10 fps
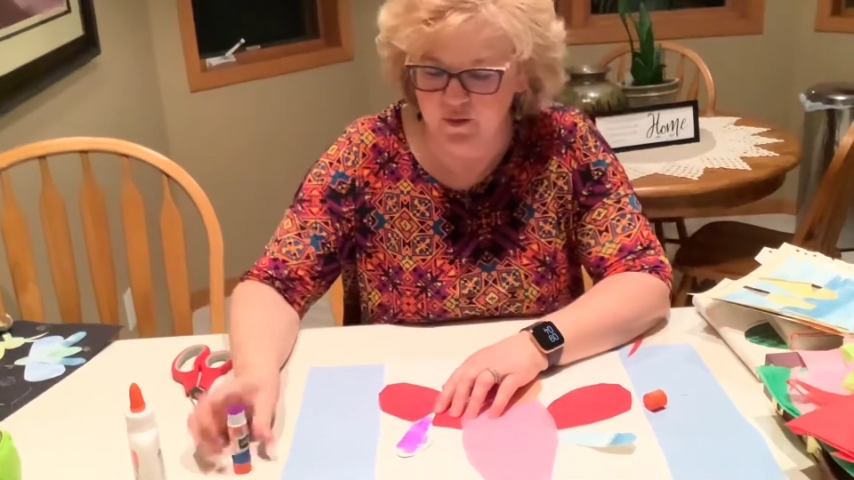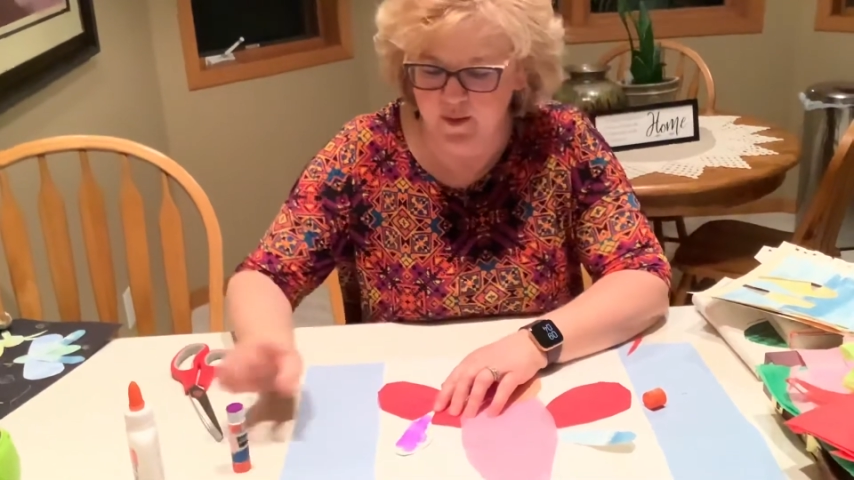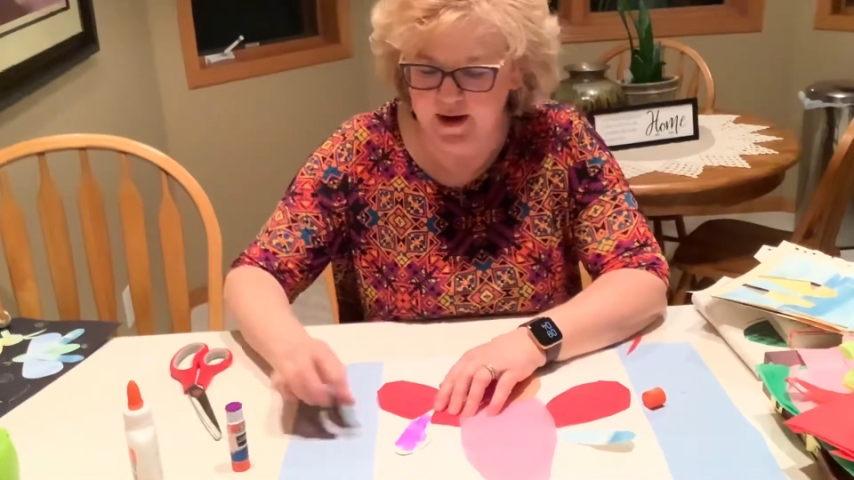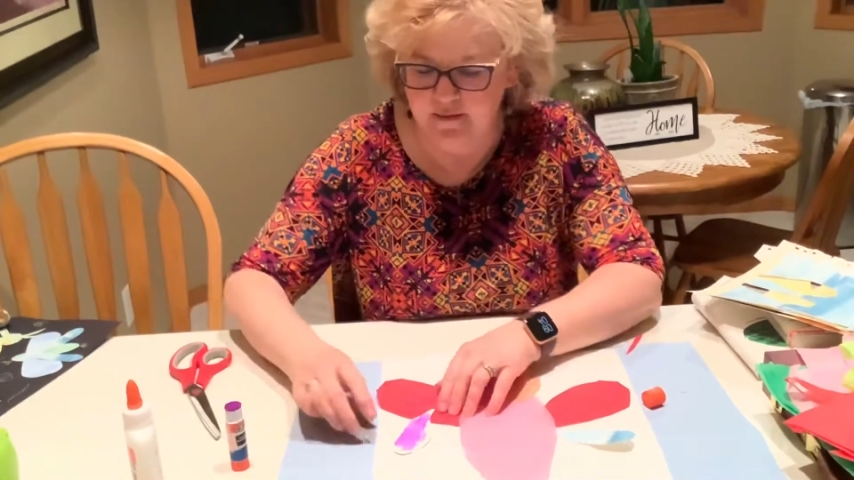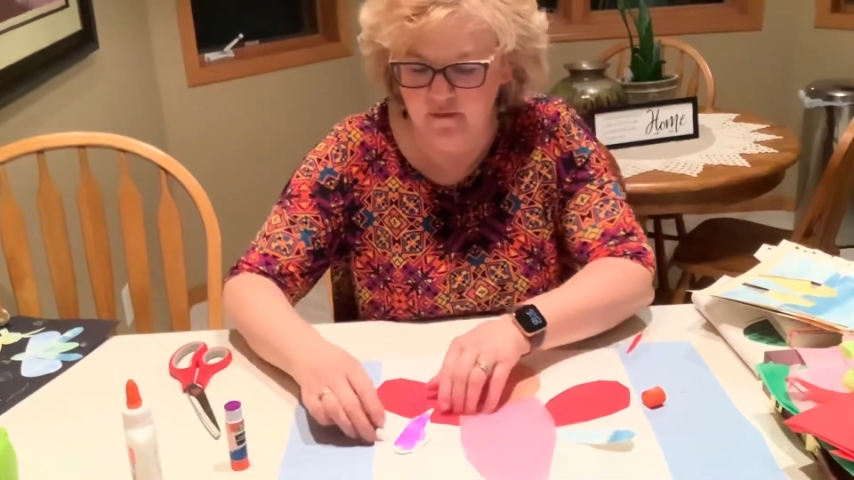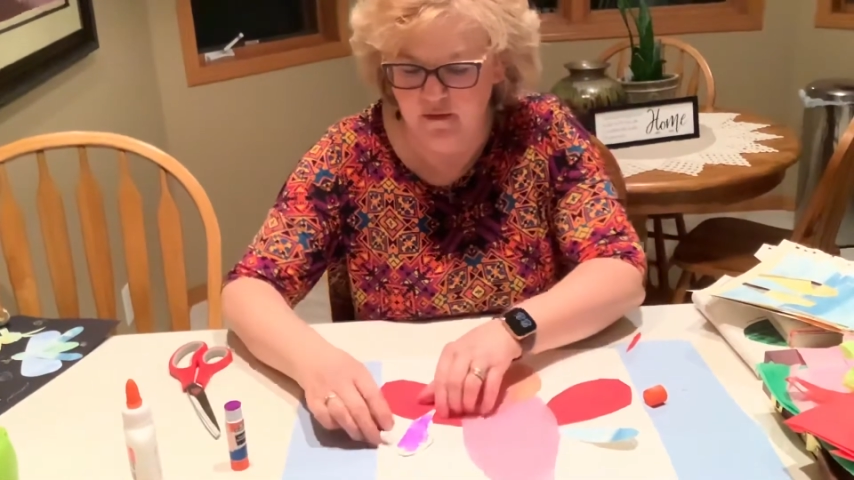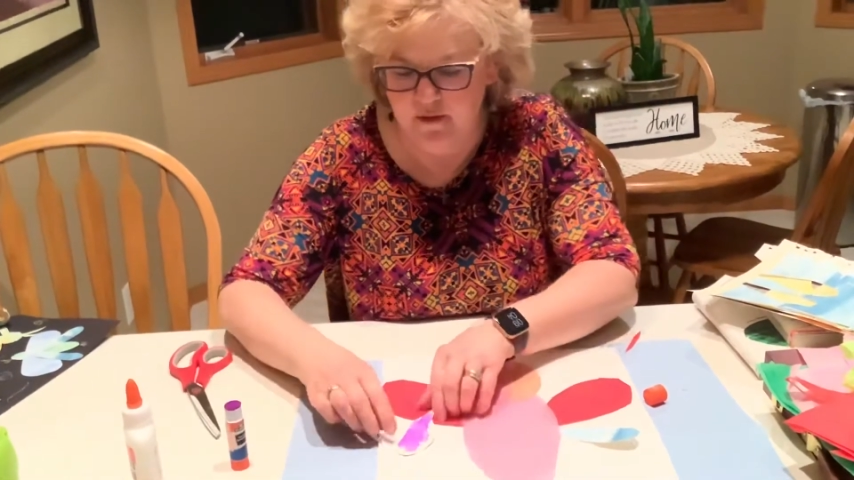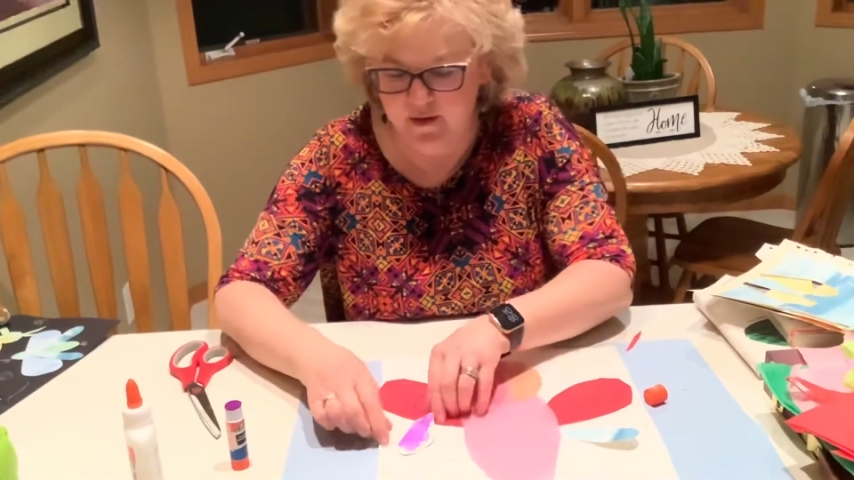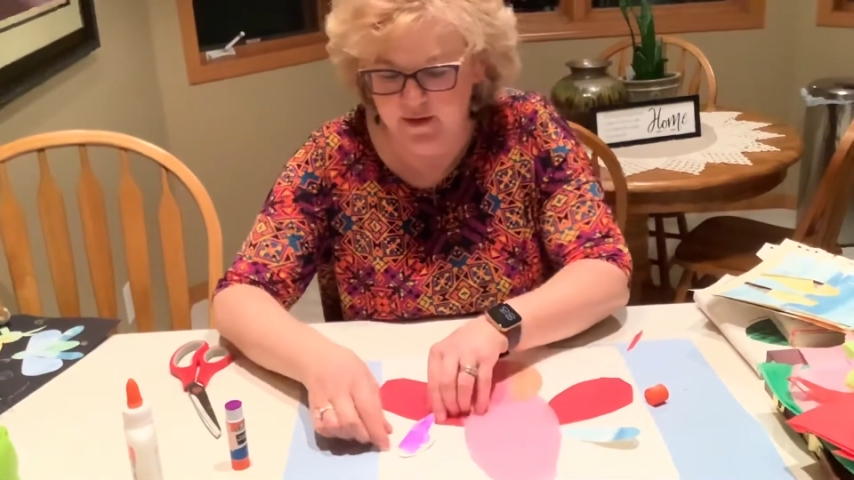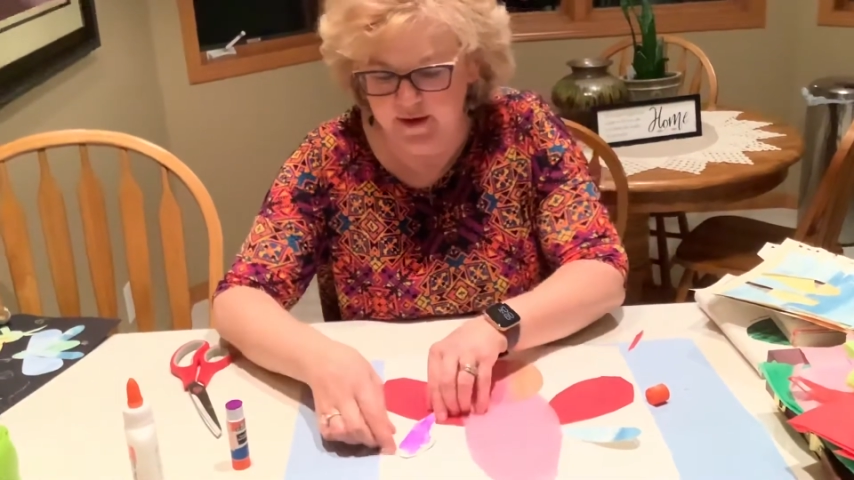right
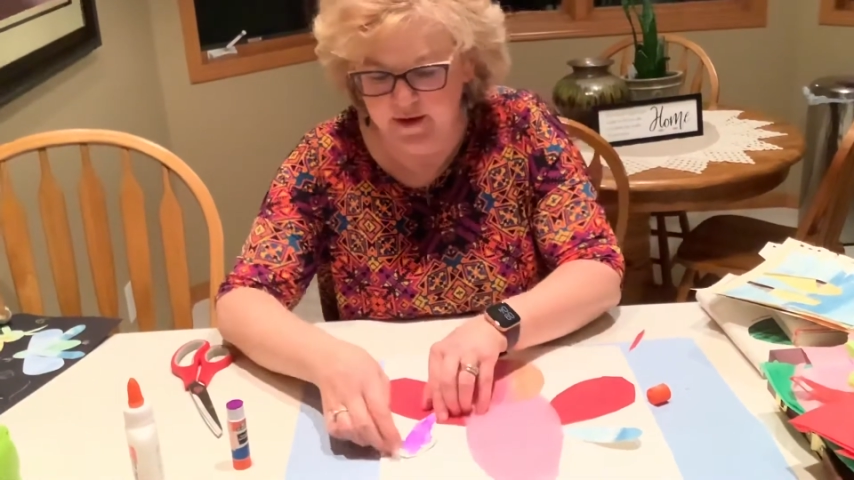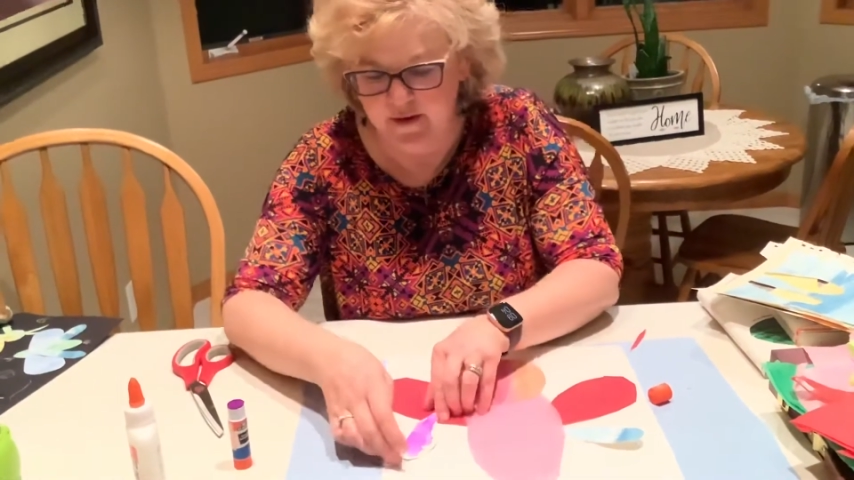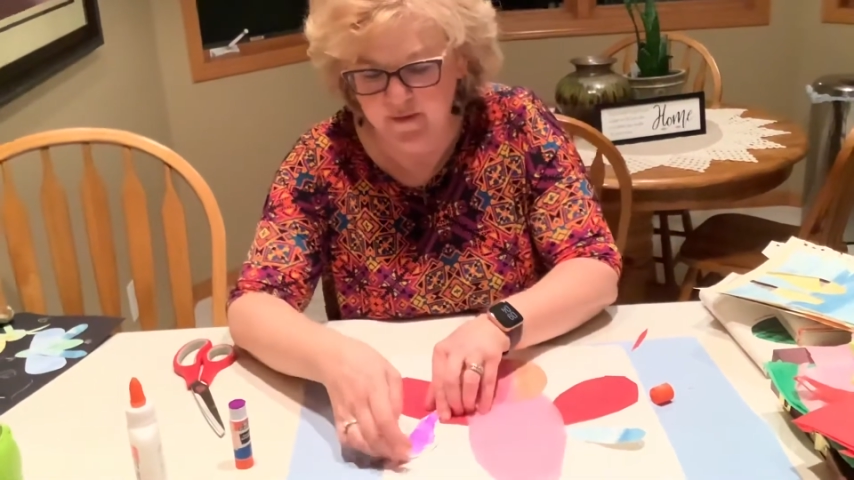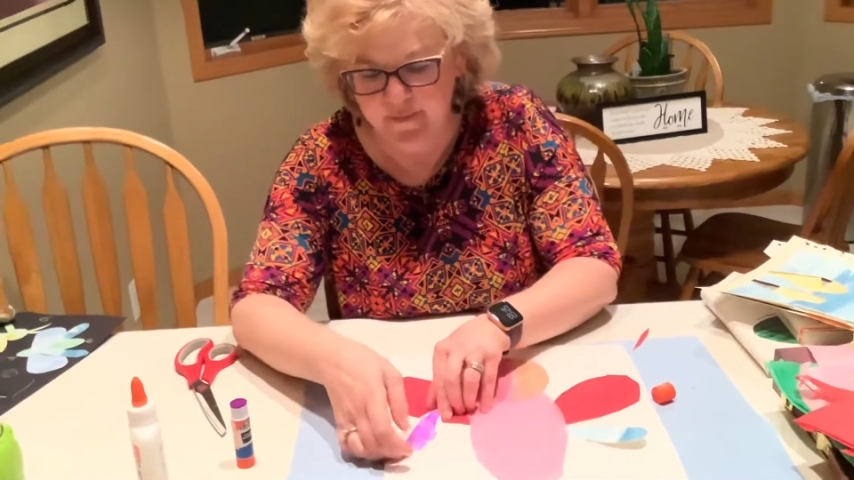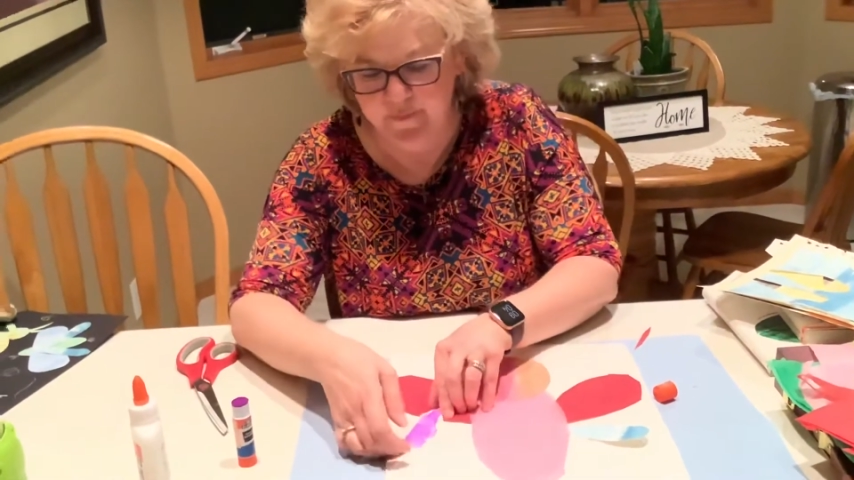on there.